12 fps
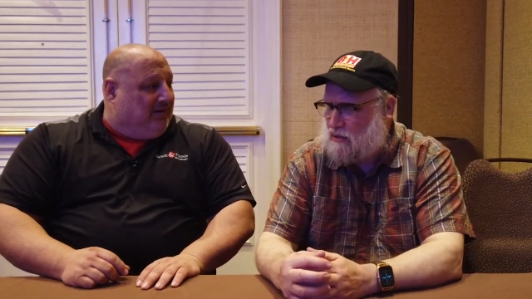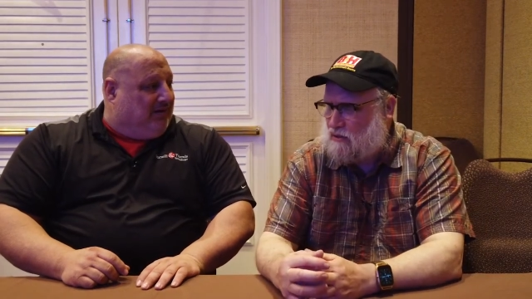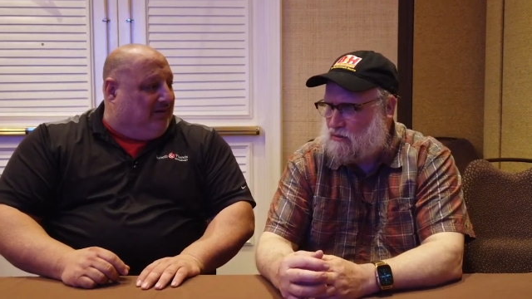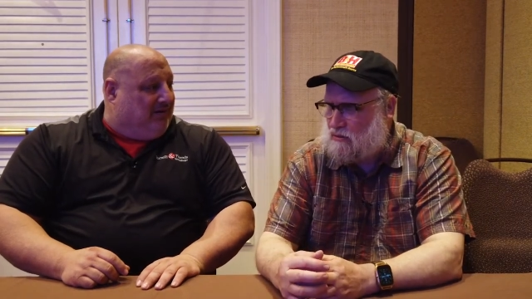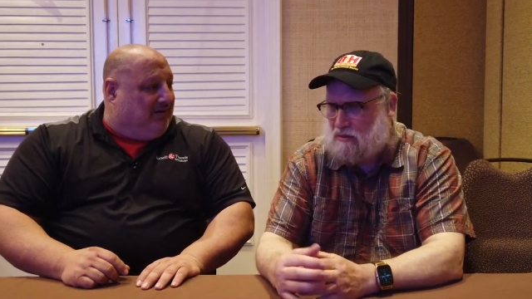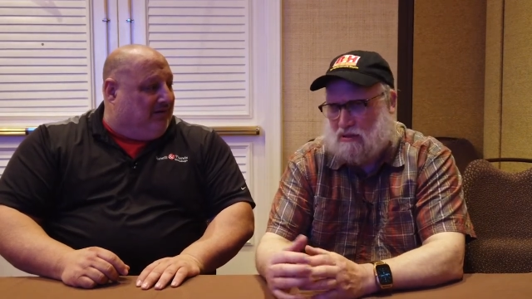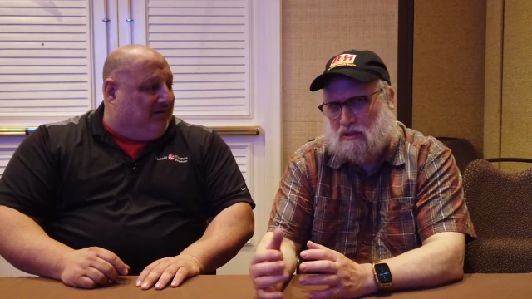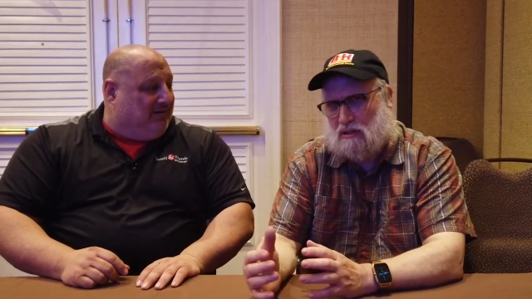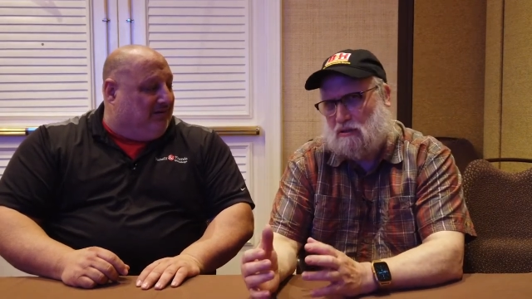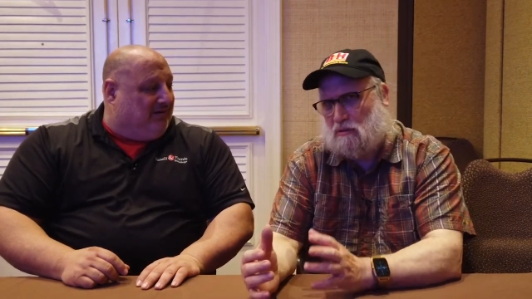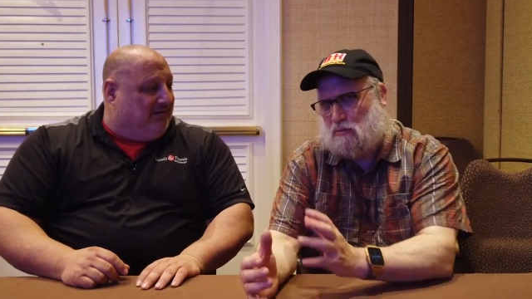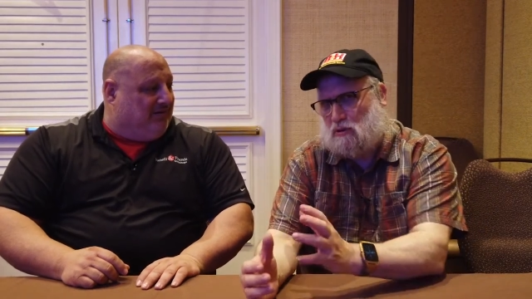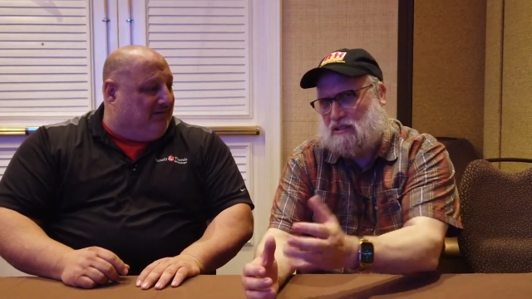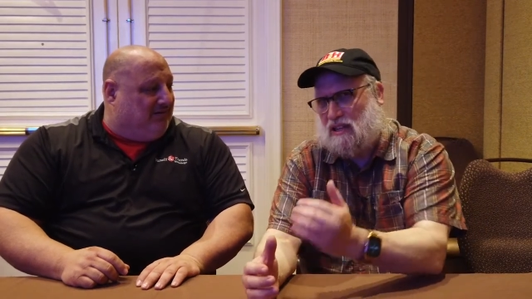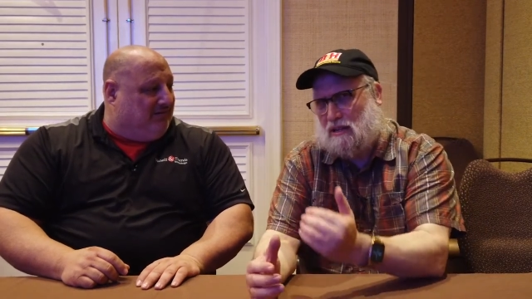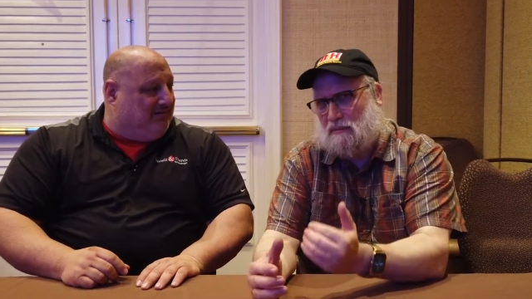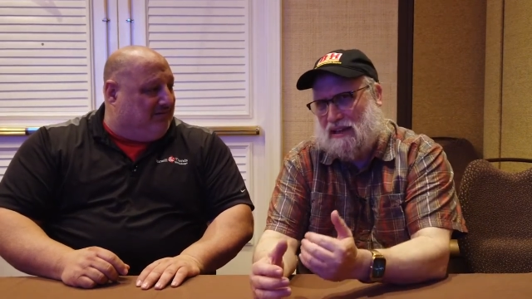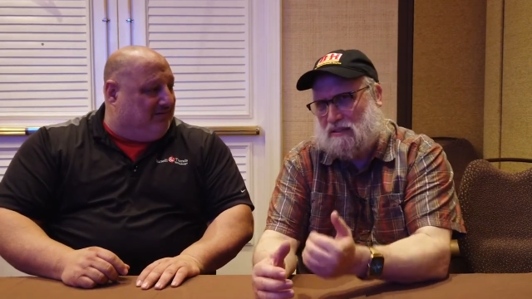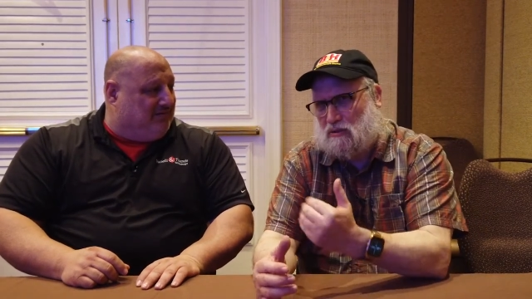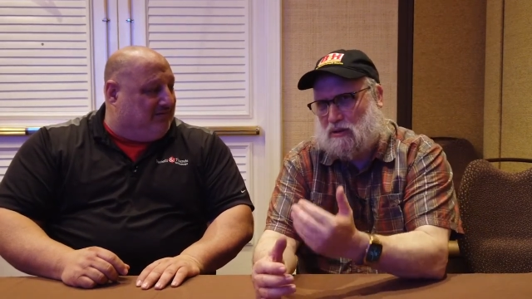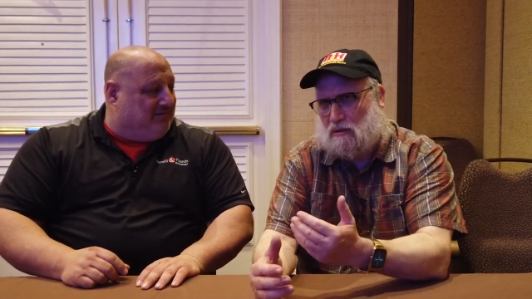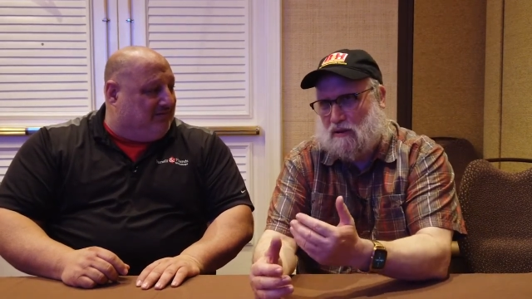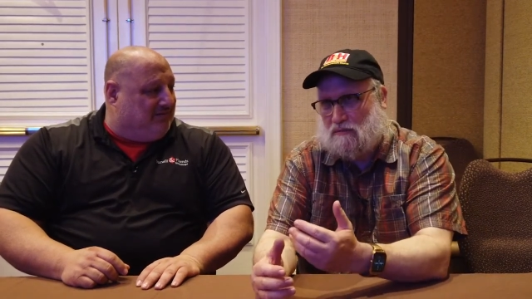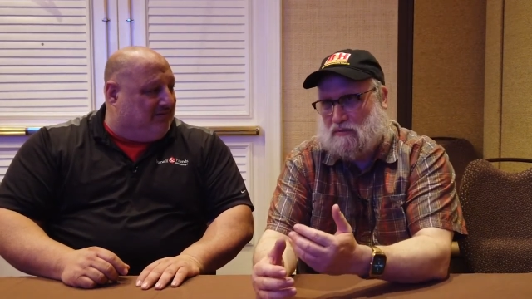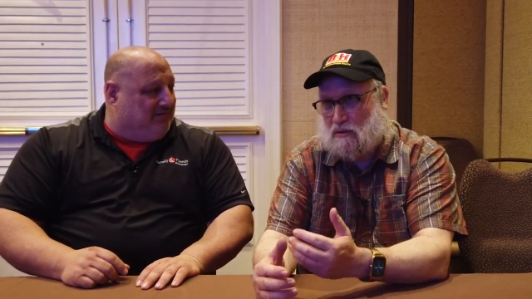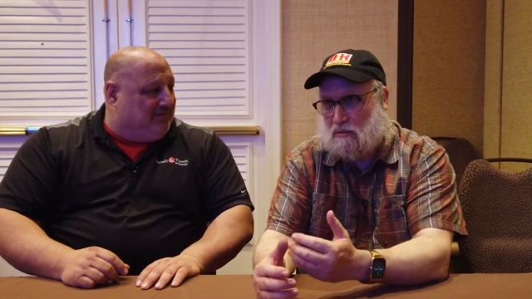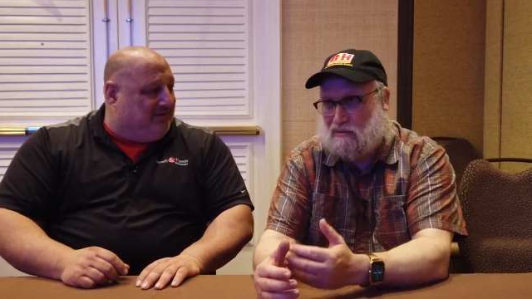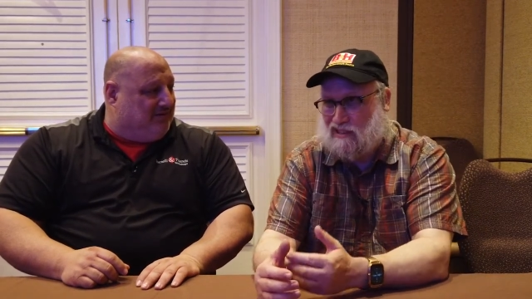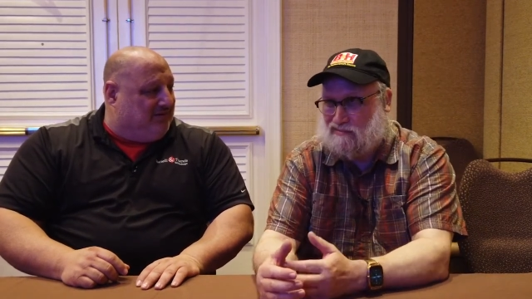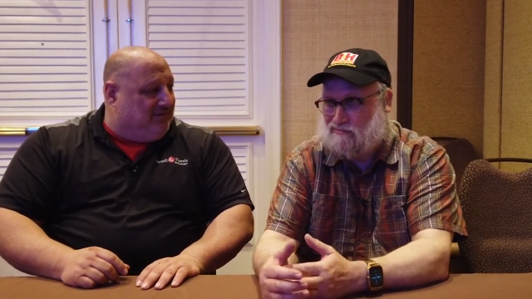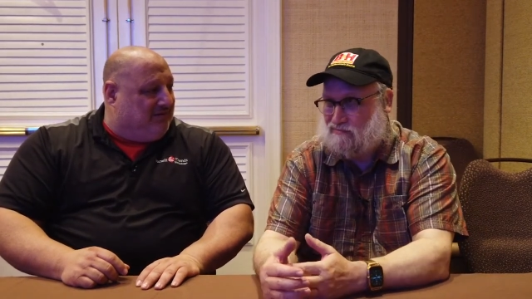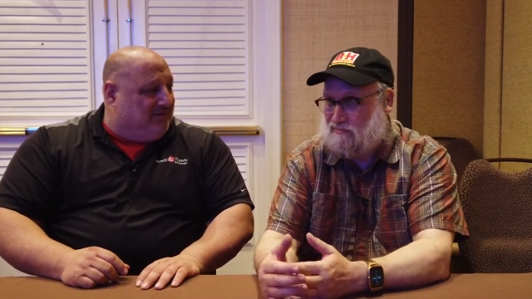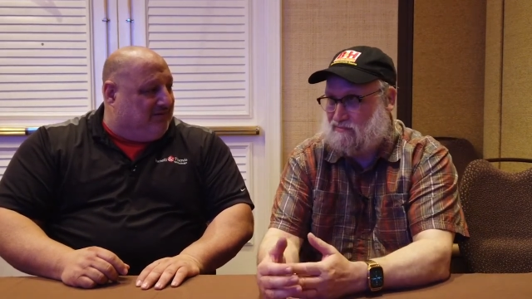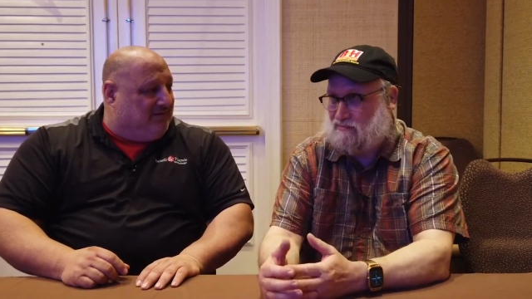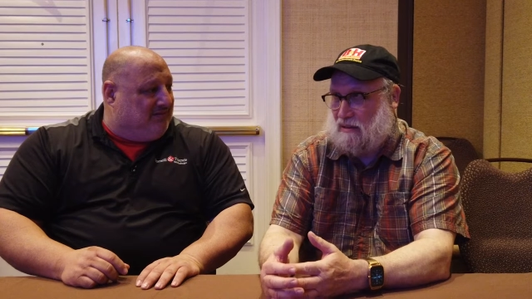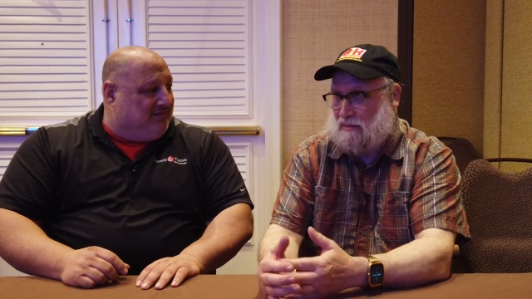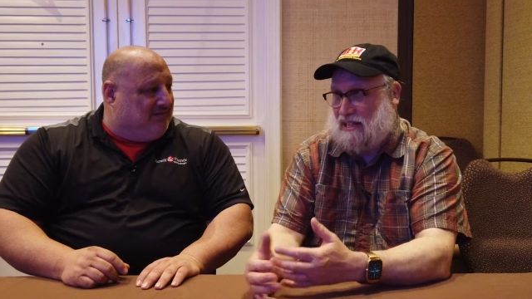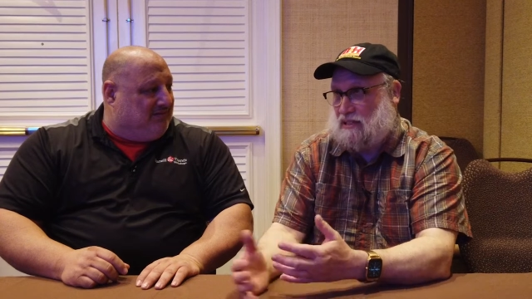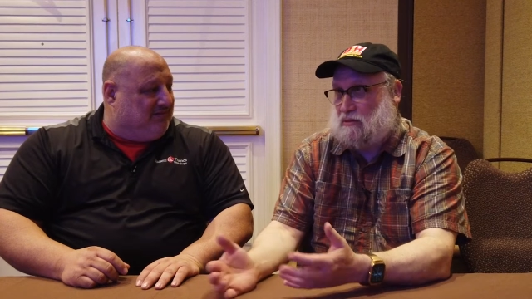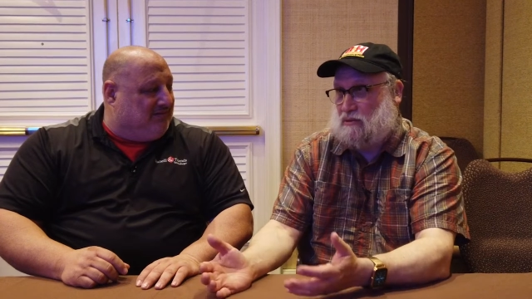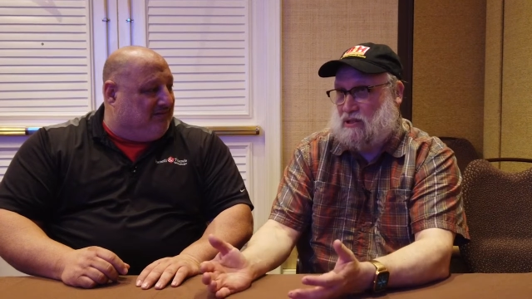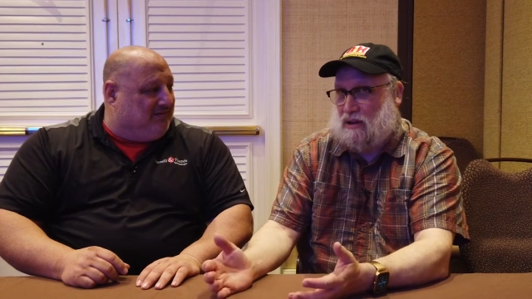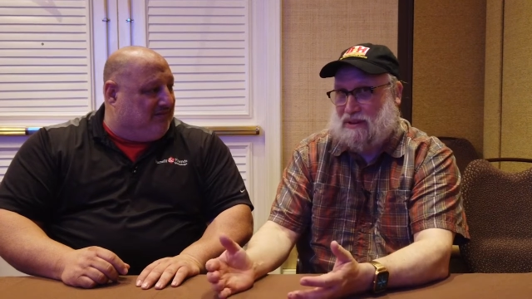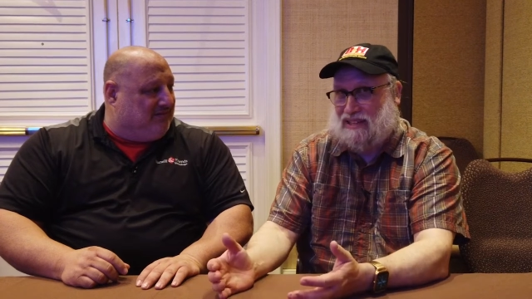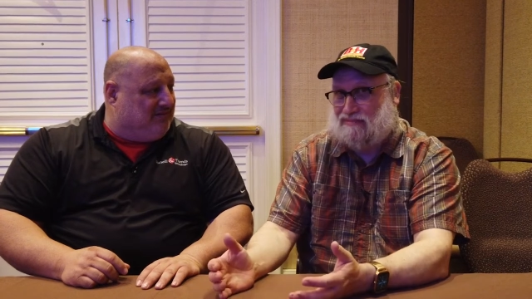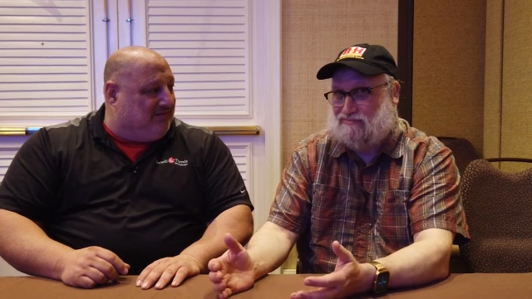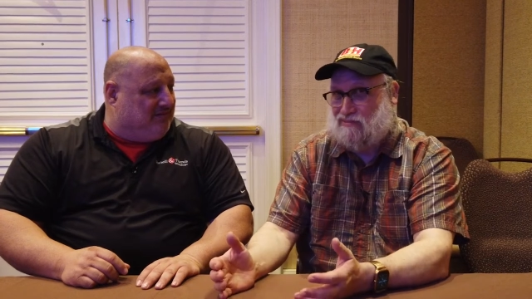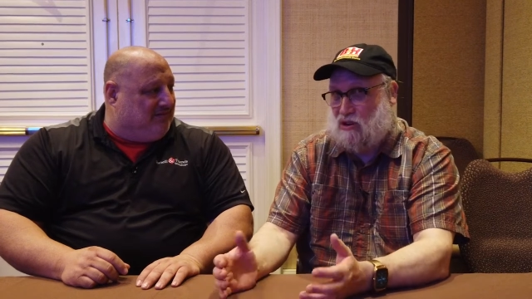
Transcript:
Speaker 1: you, you know, the bird's not coming out; it's going away from you. Well, I mean, that's where it's going.